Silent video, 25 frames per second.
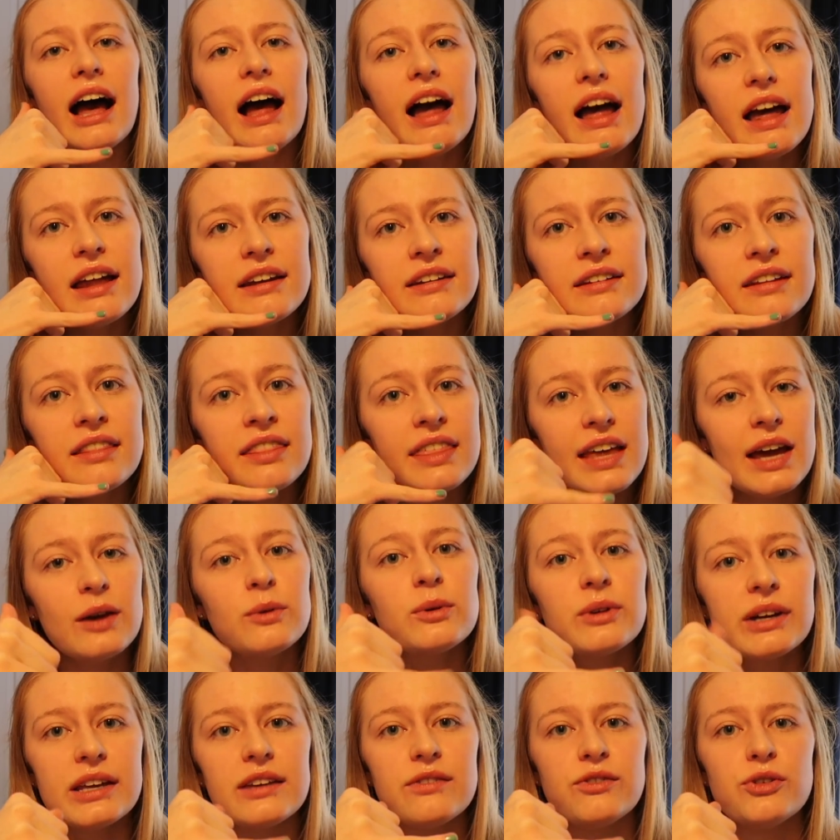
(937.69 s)
And they
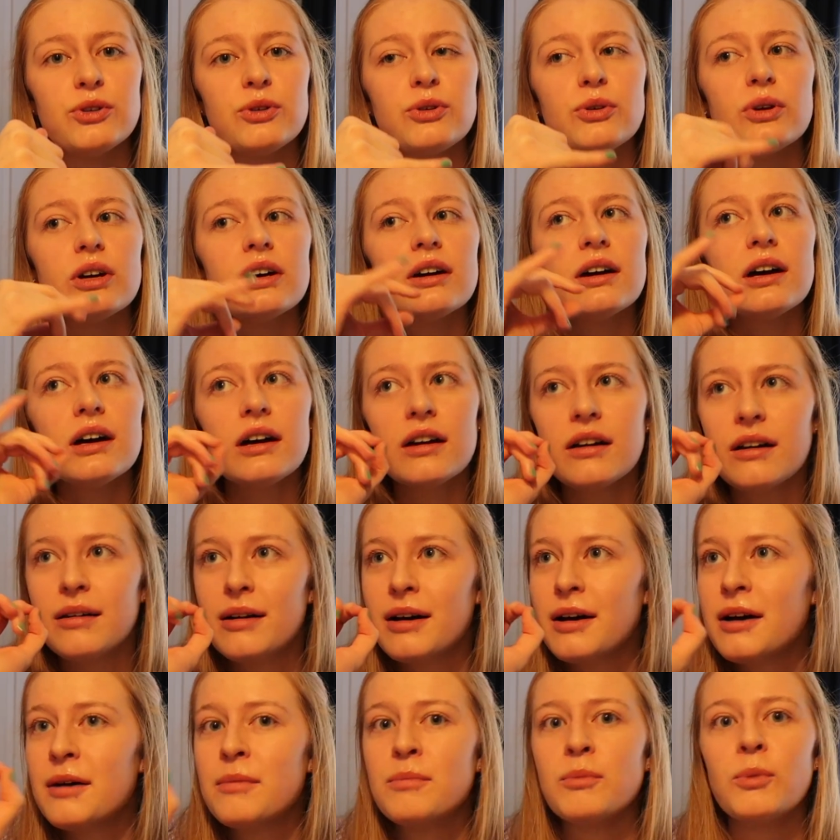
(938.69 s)
will give you
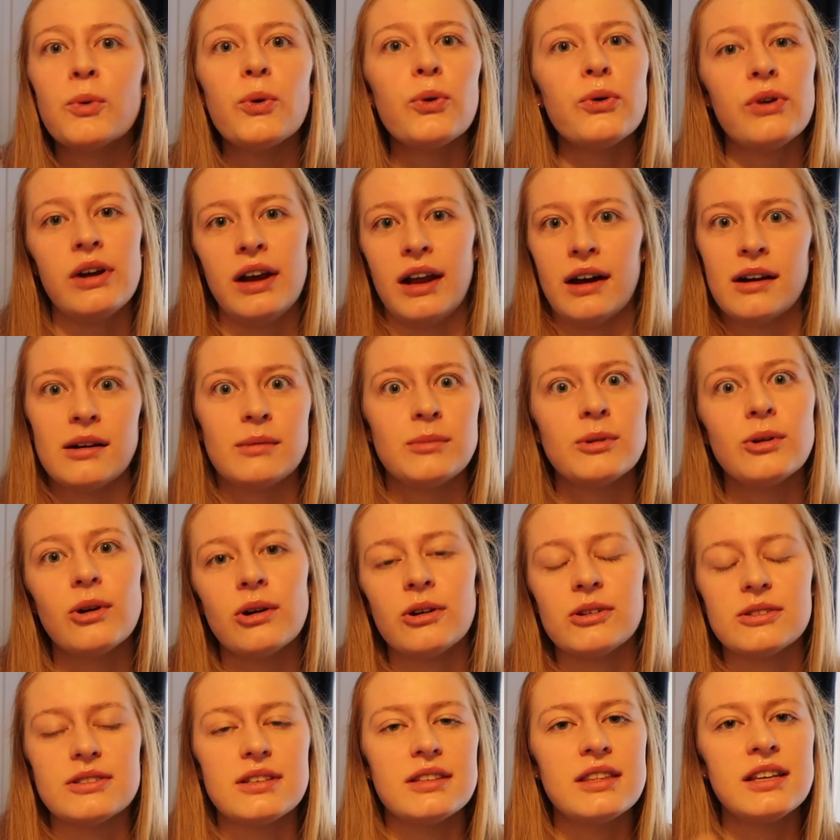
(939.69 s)
a more reliable
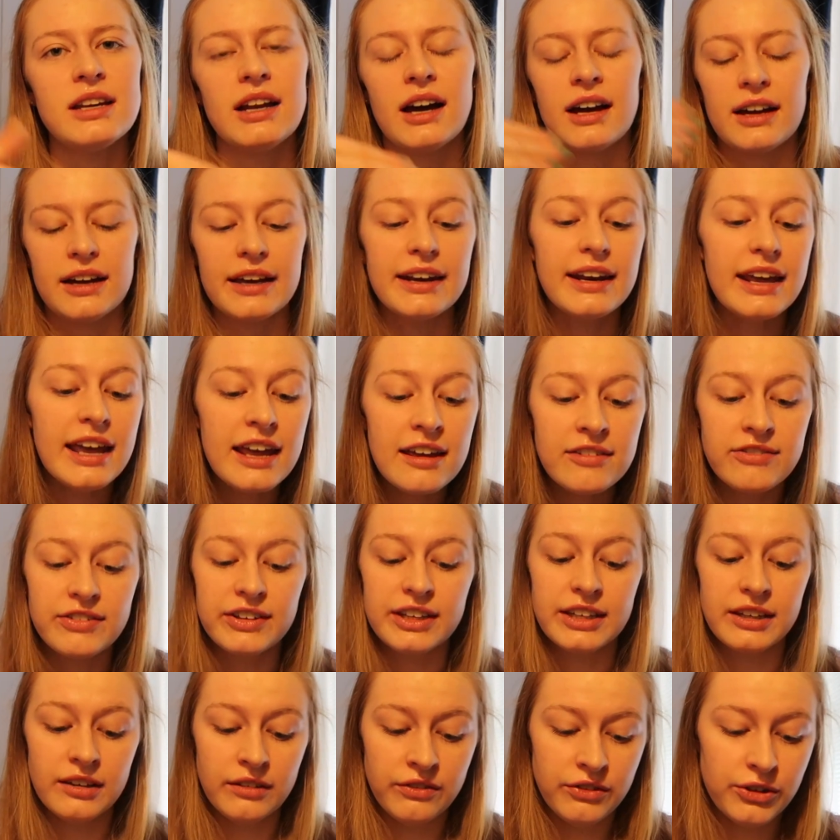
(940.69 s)
answer than I could ever
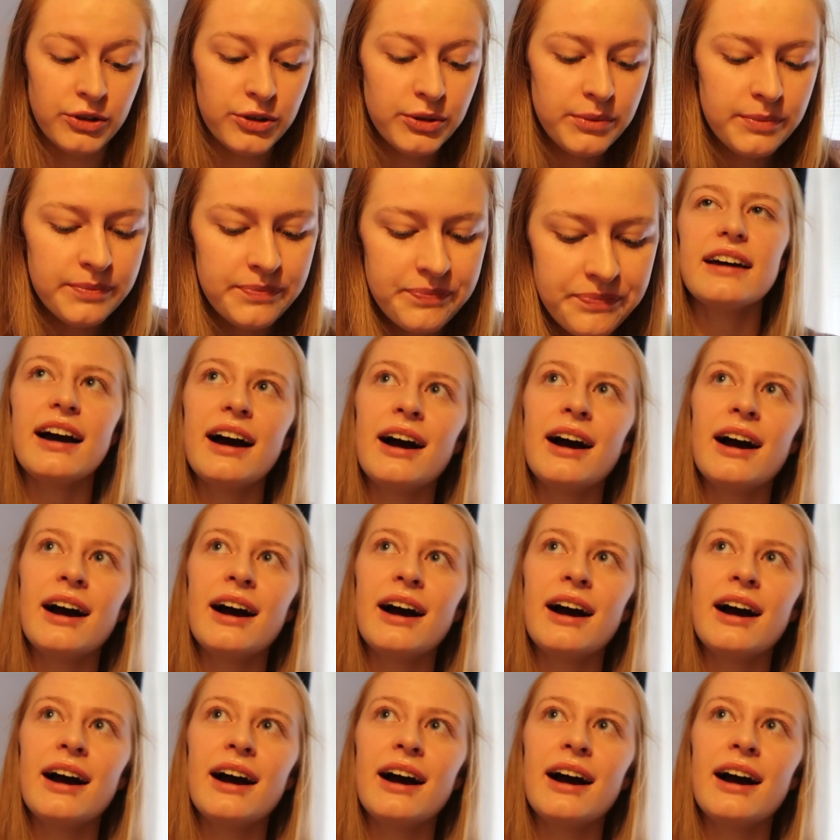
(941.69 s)
give you.